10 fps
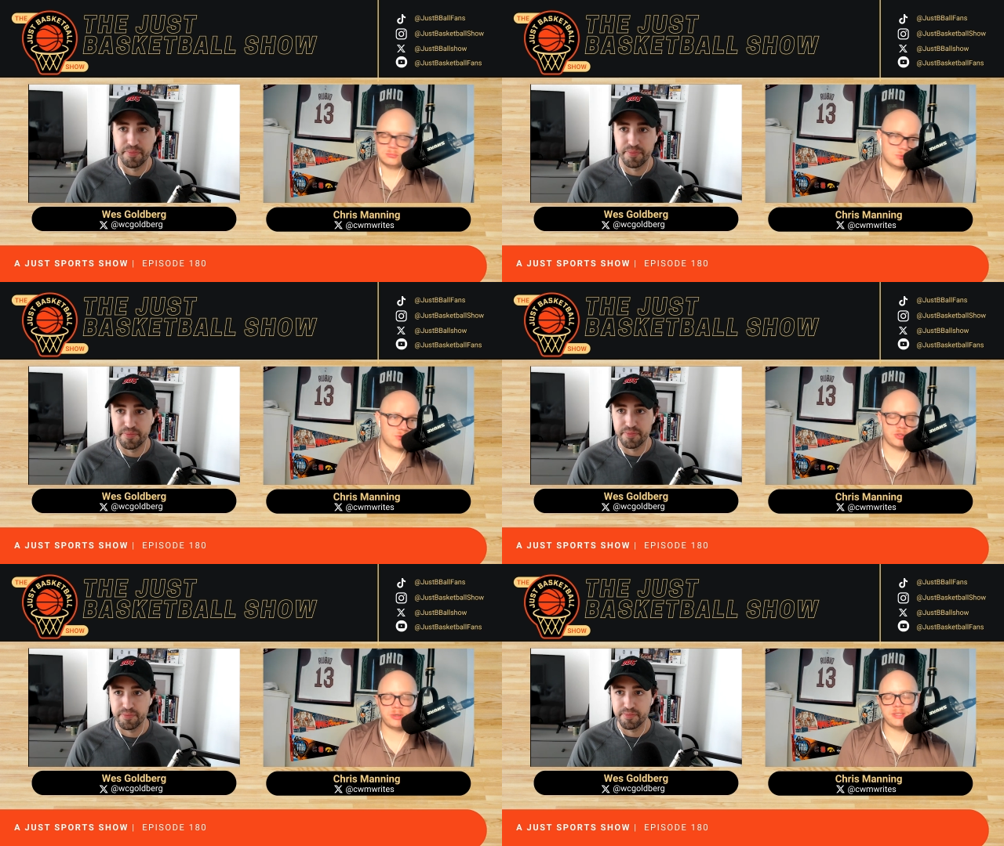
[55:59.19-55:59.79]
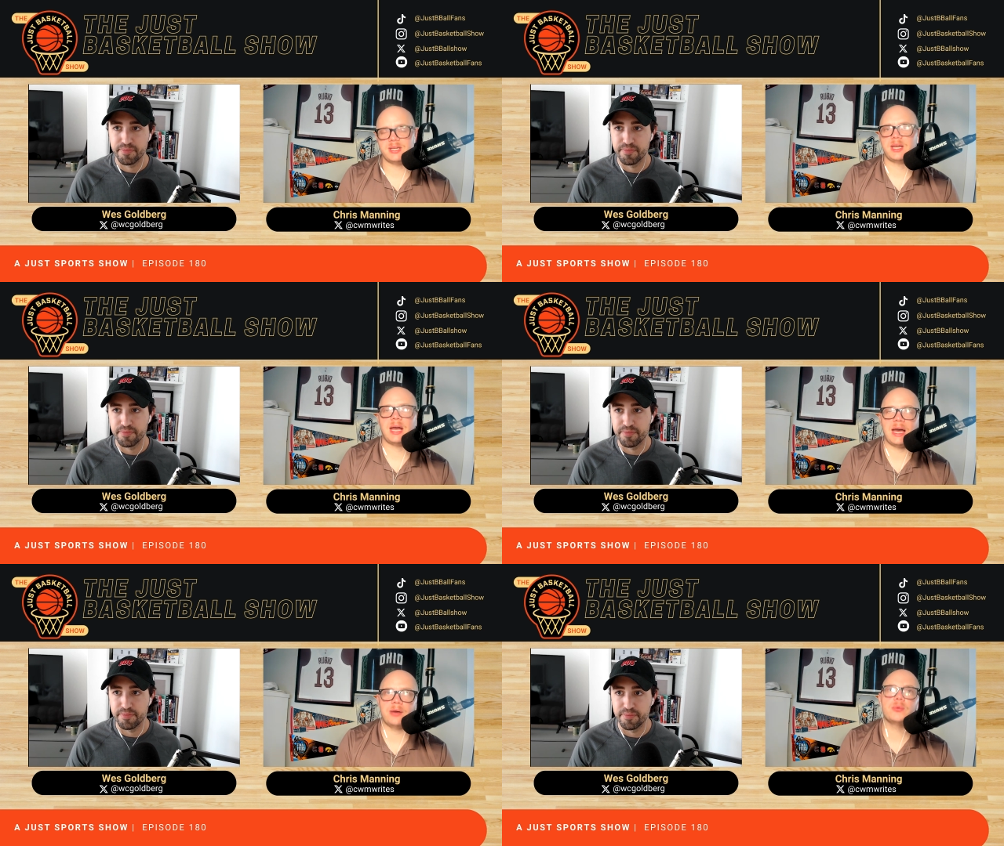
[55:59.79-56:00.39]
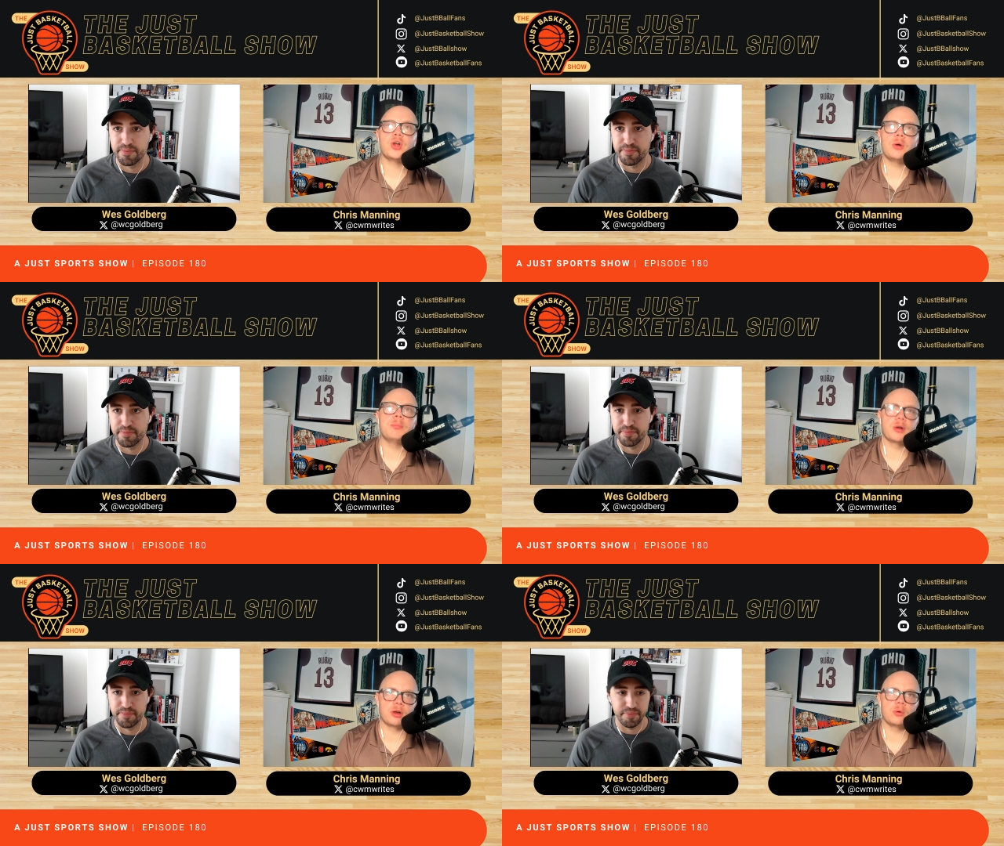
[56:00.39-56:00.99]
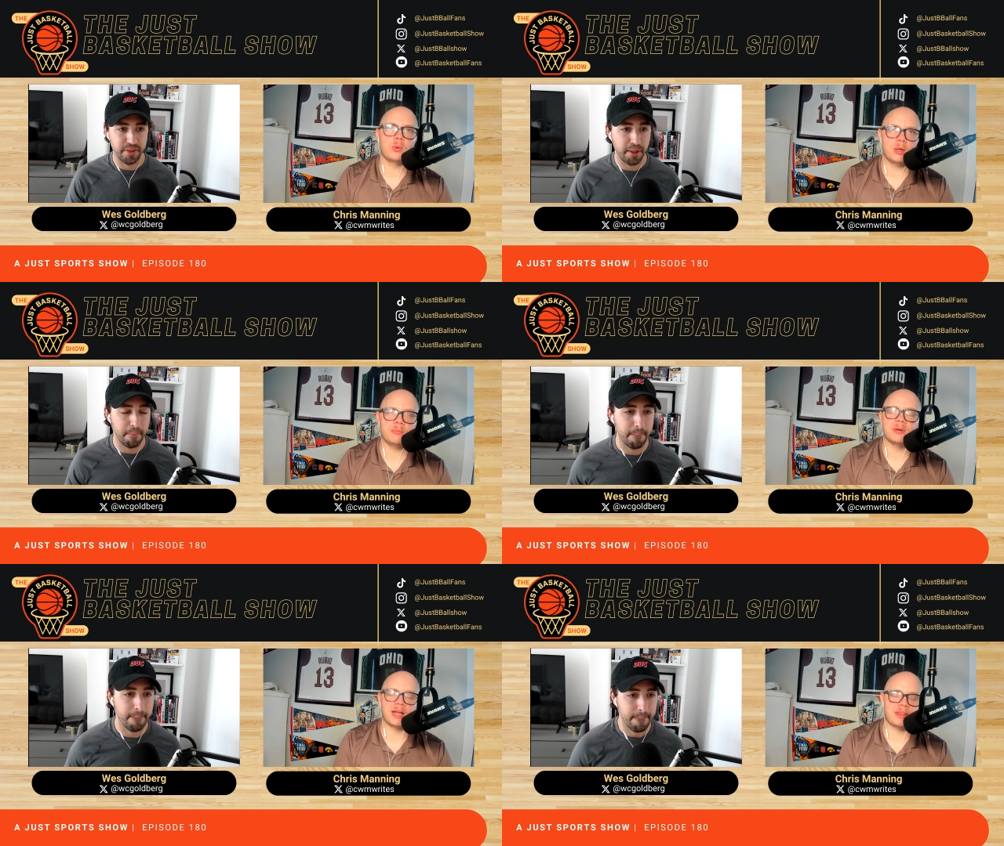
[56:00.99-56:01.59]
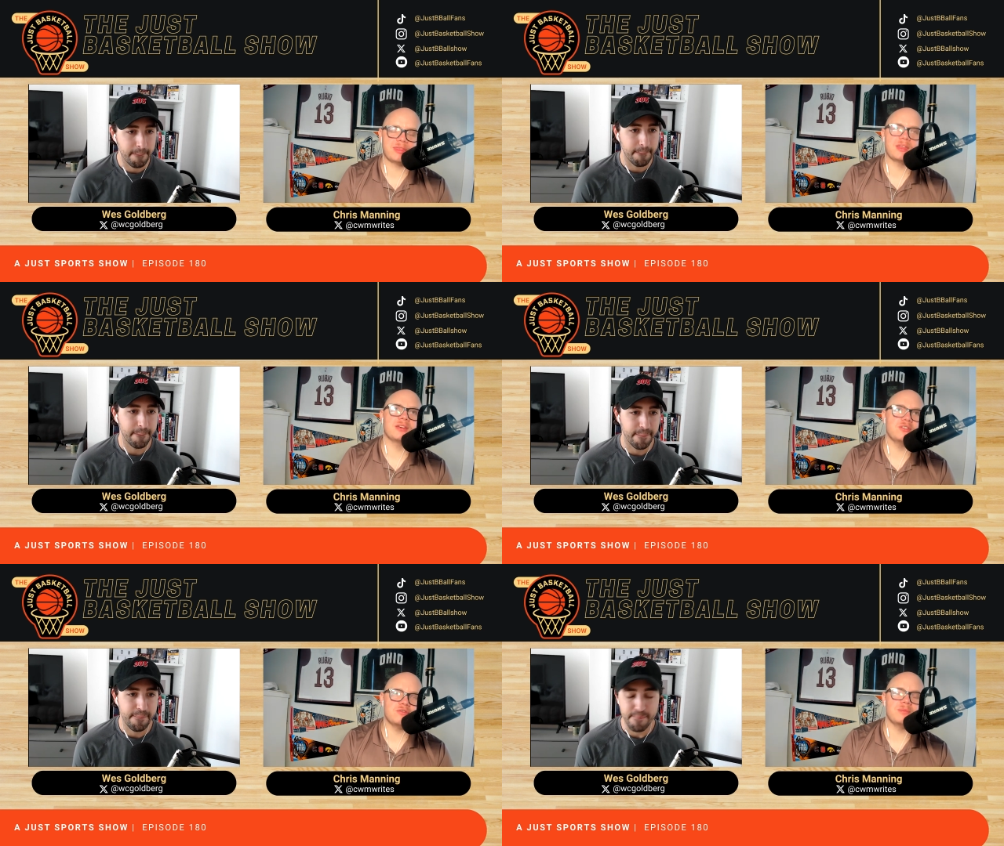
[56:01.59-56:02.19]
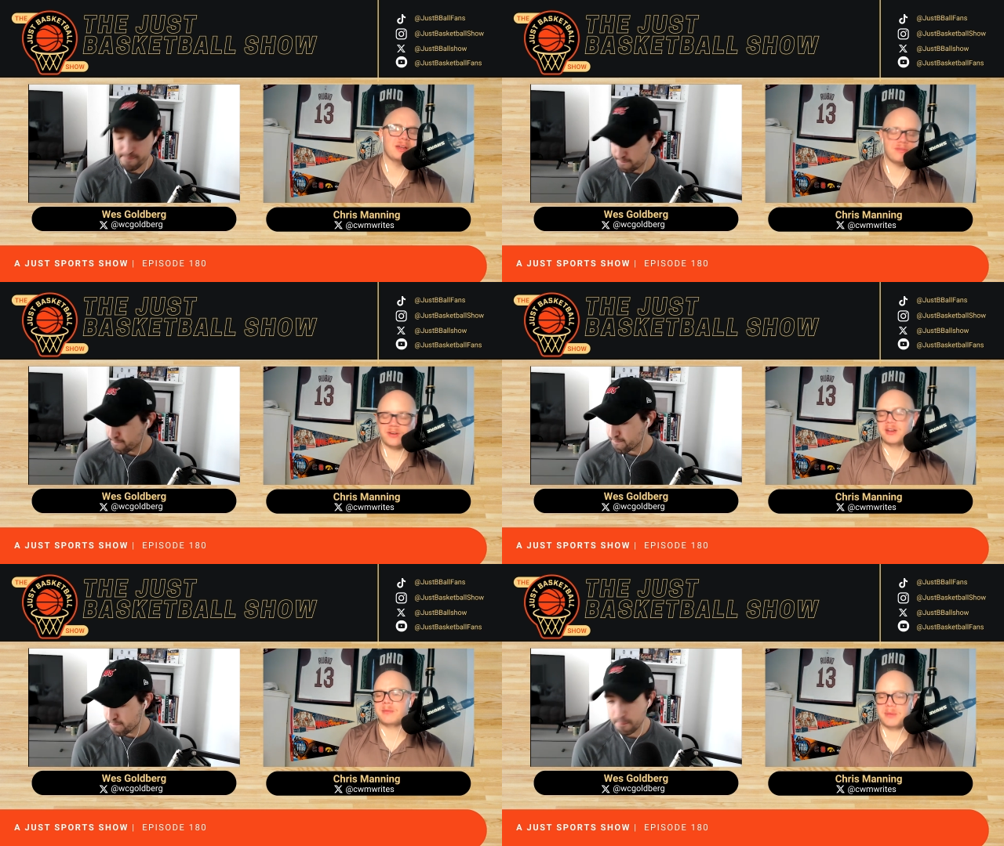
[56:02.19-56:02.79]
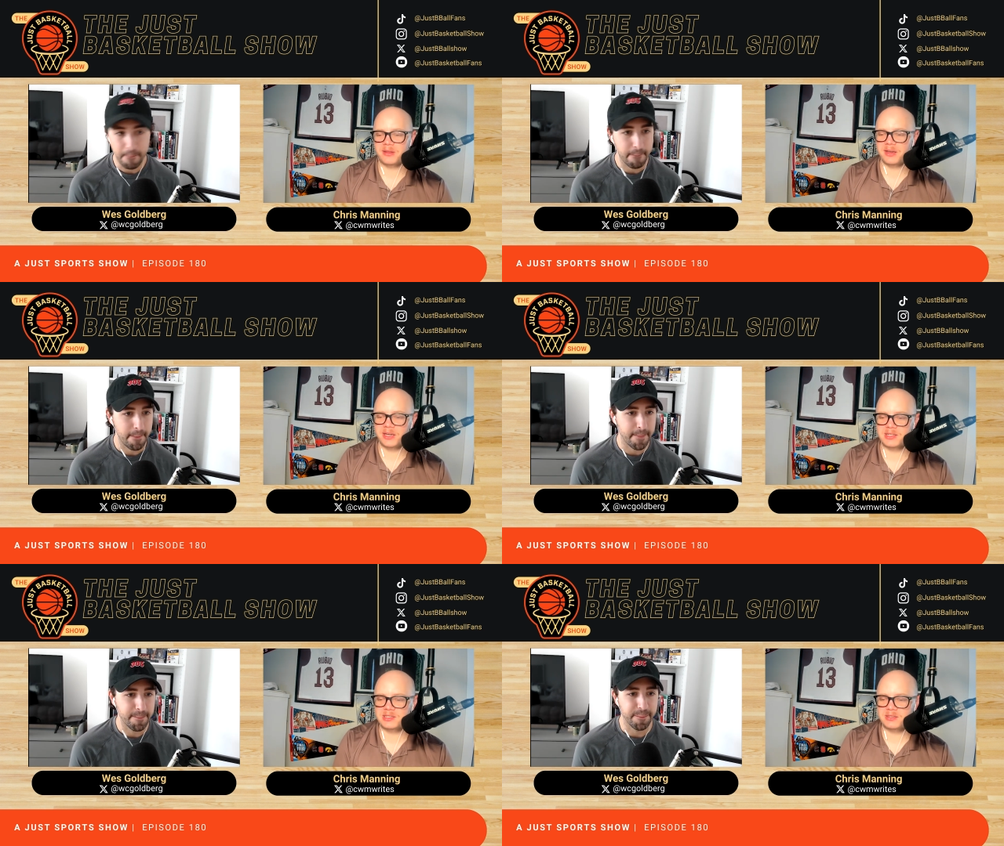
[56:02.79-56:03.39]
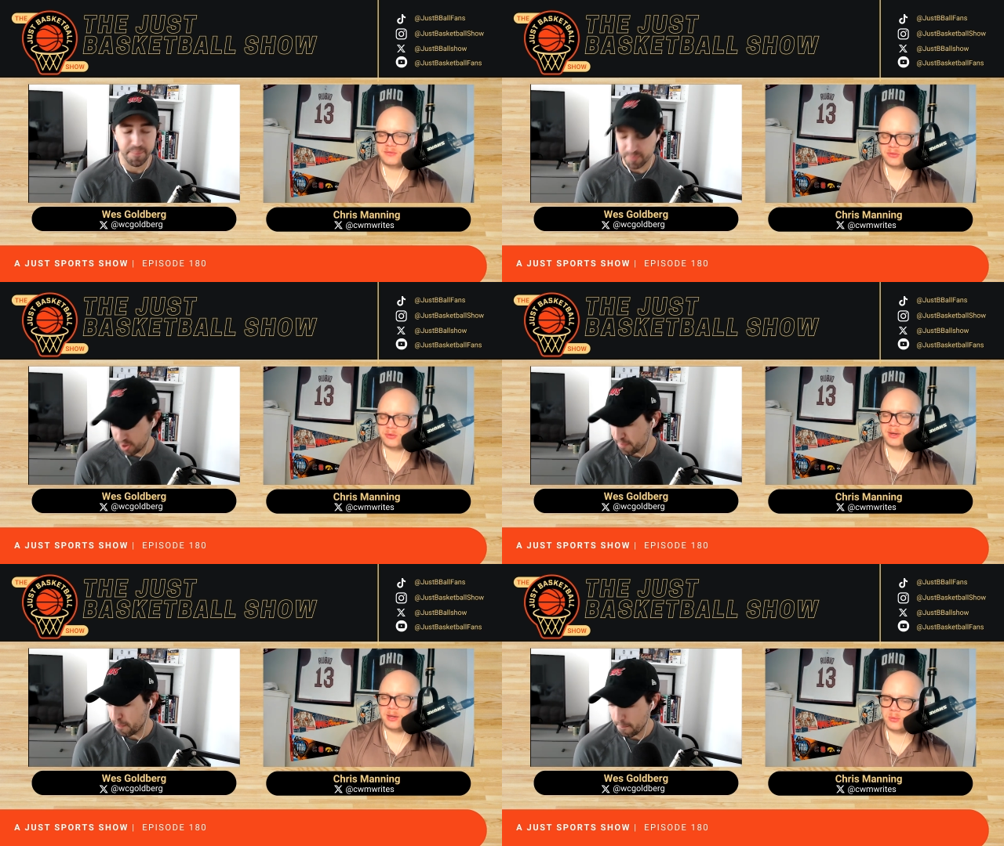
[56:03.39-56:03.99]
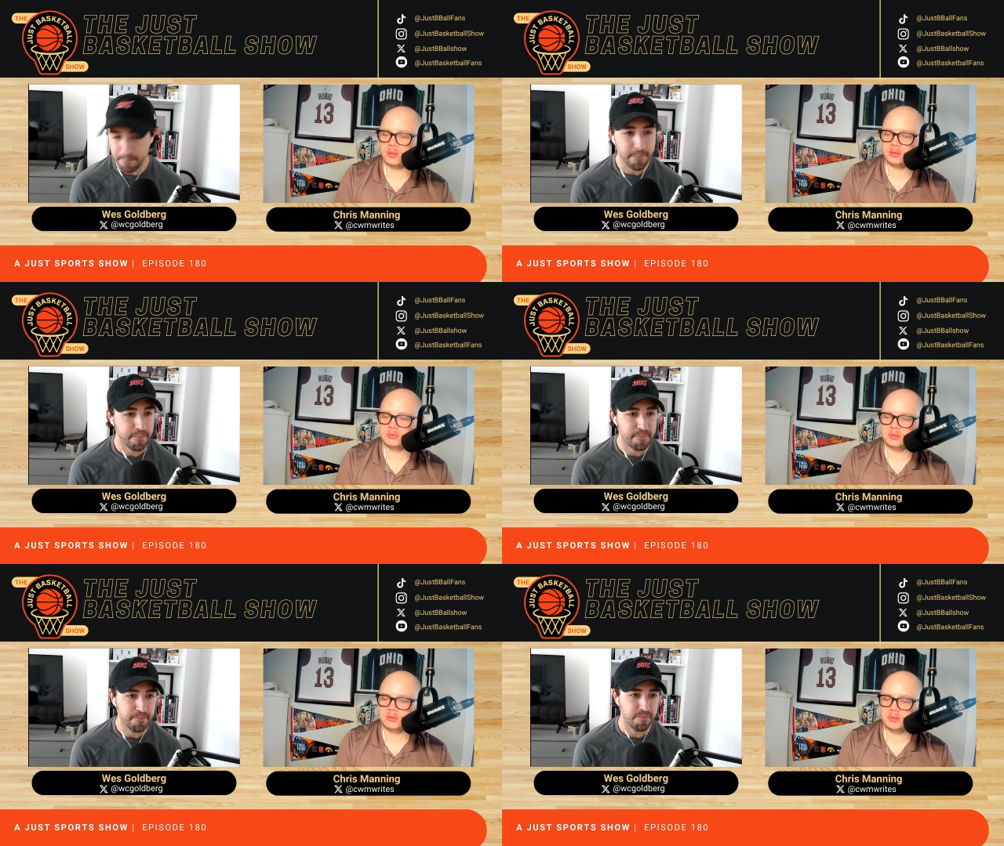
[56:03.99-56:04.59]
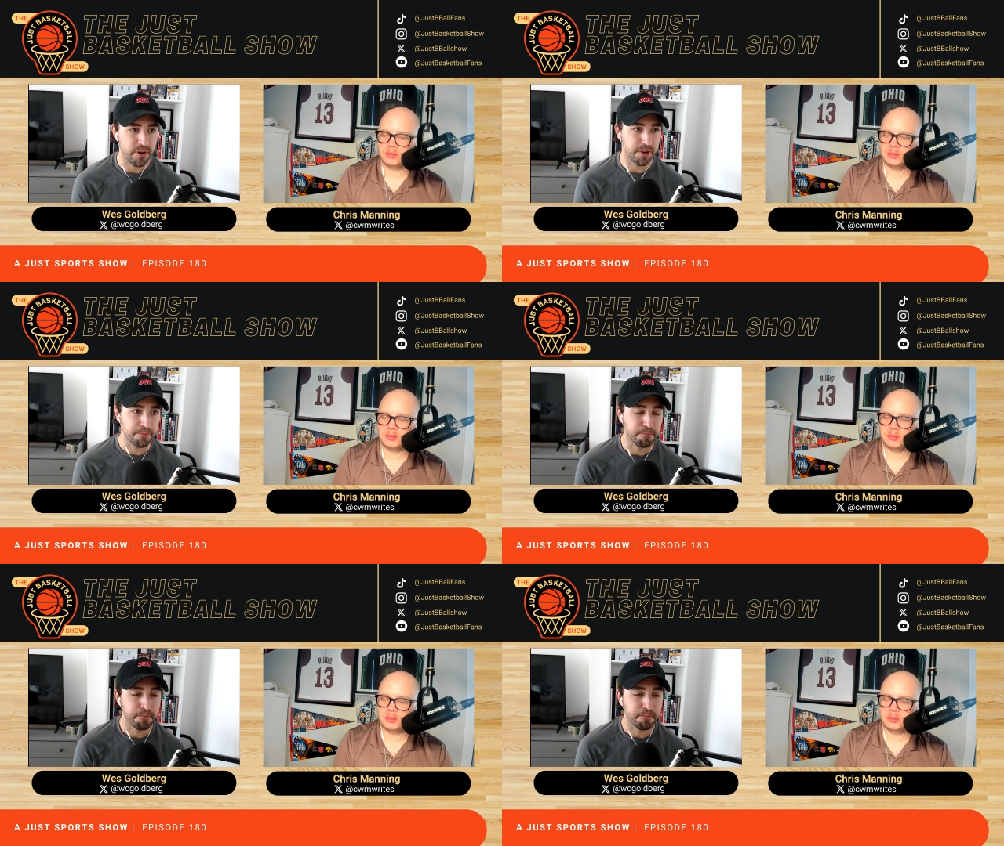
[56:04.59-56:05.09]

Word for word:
Speaker 1: It's a great take. I would go Booker one, but I think you've made a very compelling case for Durant at one. Very good.